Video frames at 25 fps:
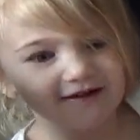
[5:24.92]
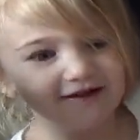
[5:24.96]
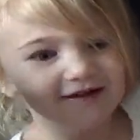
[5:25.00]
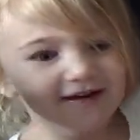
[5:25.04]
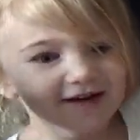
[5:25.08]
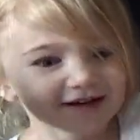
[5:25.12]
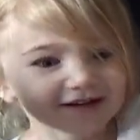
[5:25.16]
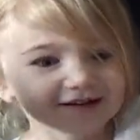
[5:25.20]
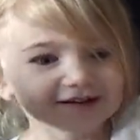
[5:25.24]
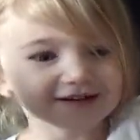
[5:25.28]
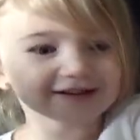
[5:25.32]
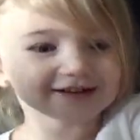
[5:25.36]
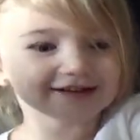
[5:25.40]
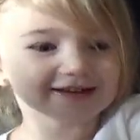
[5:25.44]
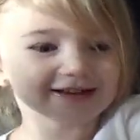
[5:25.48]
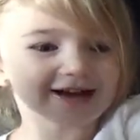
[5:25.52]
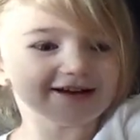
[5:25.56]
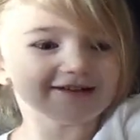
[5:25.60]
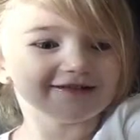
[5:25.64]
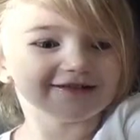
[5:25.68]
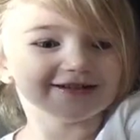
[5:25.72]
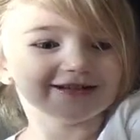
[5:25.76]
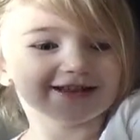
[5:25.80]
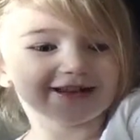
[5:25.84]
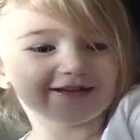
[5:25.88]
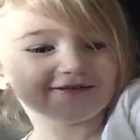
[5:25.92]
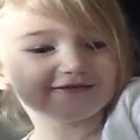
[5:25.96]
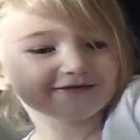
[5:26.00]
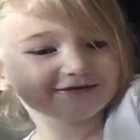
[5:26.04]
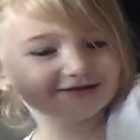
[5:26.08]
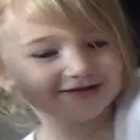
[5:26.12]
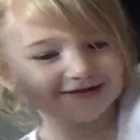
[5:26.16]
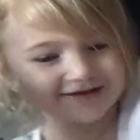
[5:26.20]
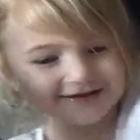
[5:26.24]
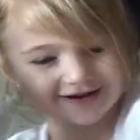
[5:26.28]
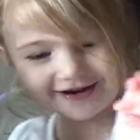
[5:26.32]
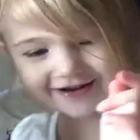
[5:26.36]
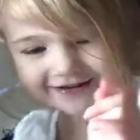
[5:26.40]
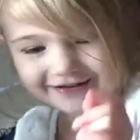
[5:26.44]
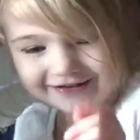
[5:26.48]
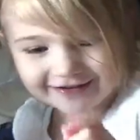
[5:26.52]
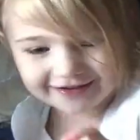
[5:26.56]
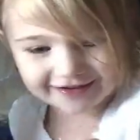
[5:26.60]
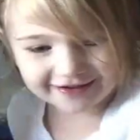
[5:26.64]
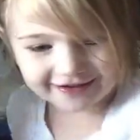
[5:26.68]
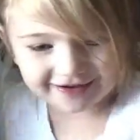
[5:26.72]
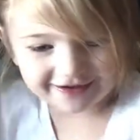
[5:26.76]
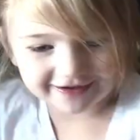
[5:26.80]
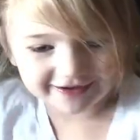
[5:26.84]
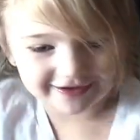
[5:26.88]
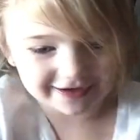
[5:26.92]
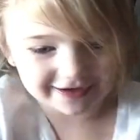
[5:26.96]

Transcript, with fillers: There. Look at that one. That looks alright, come on.